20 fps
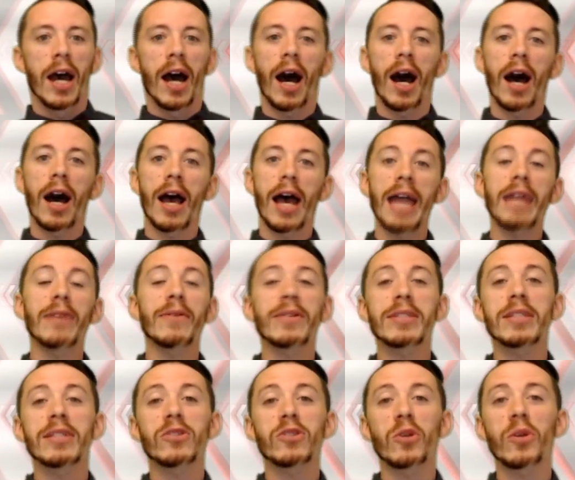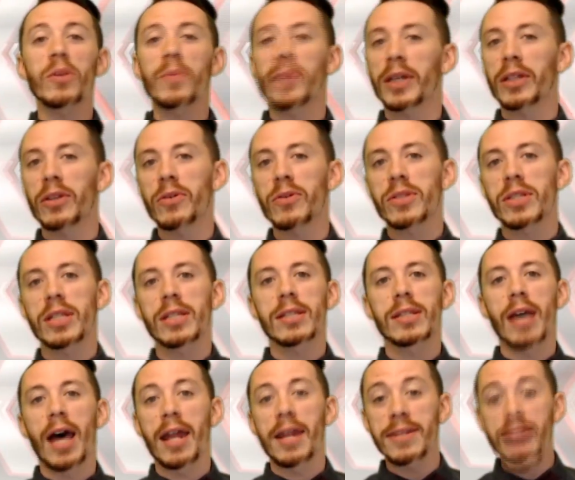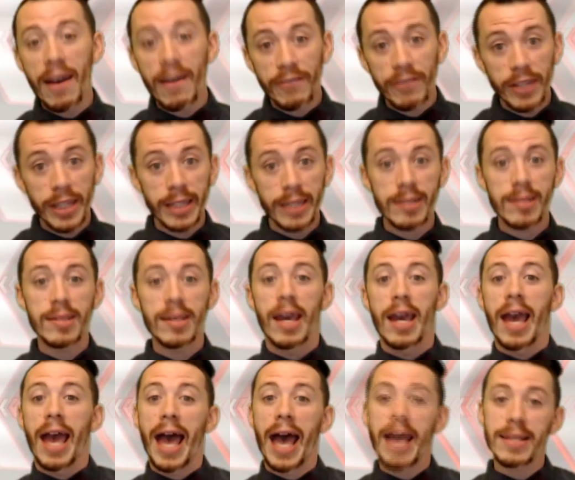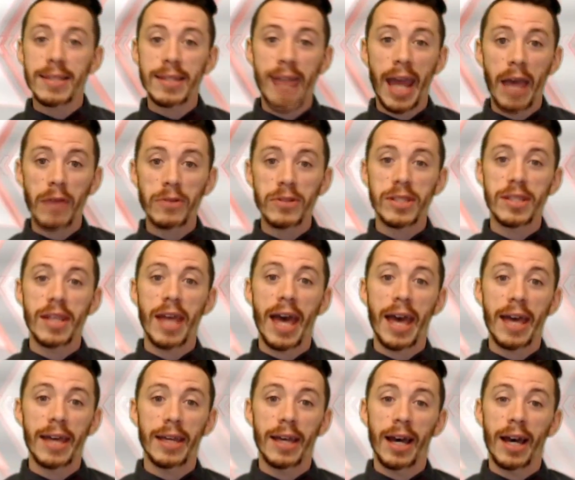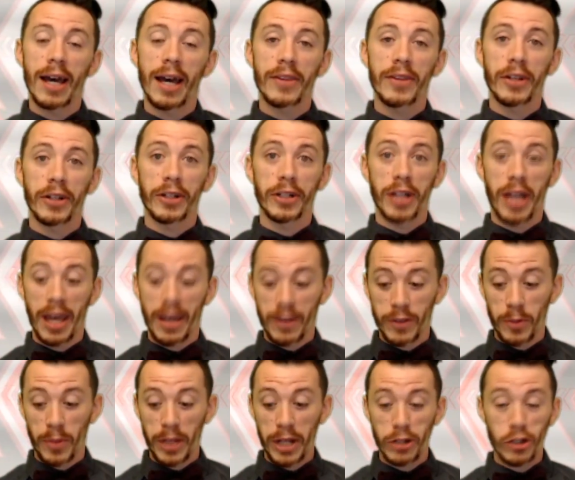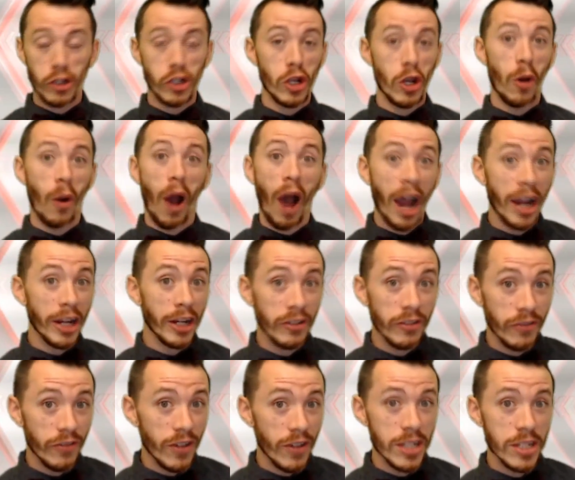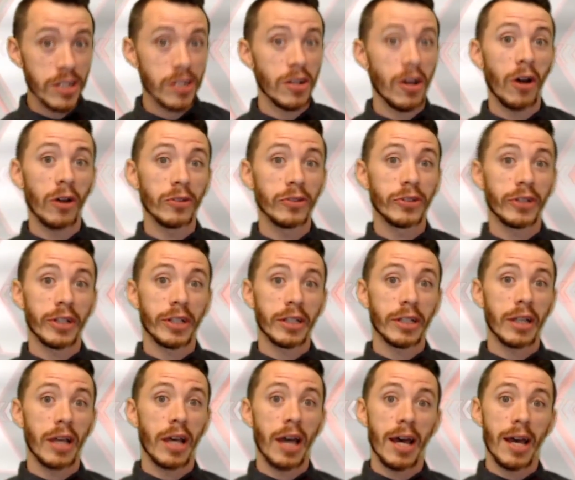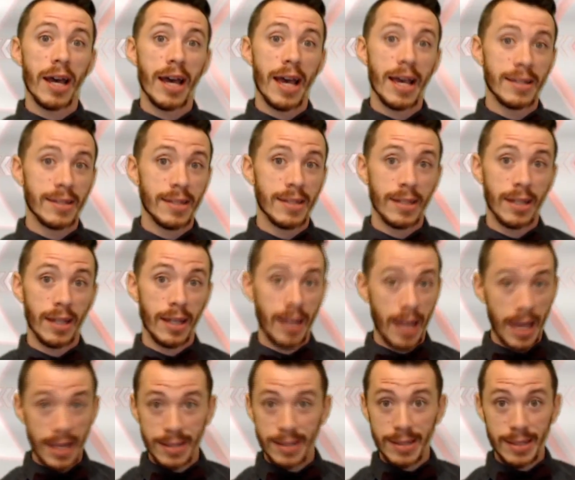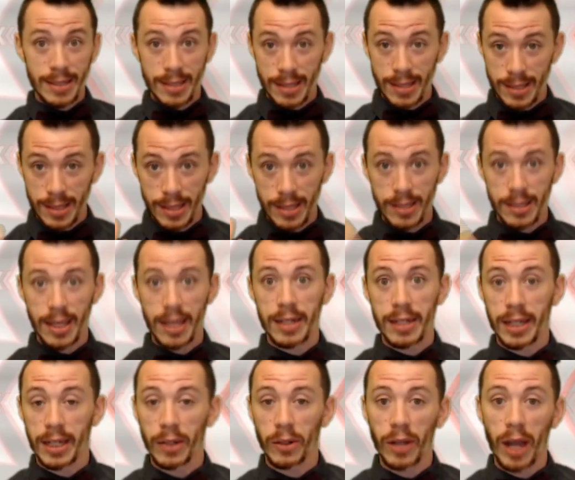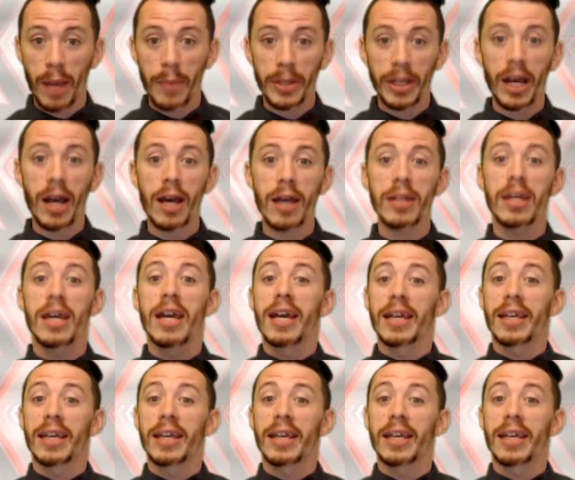Anyways, and so the big news is Netflix has announced that they're going to have the brand new show Iron Fist all during SDCC, San Diego Comic-Con.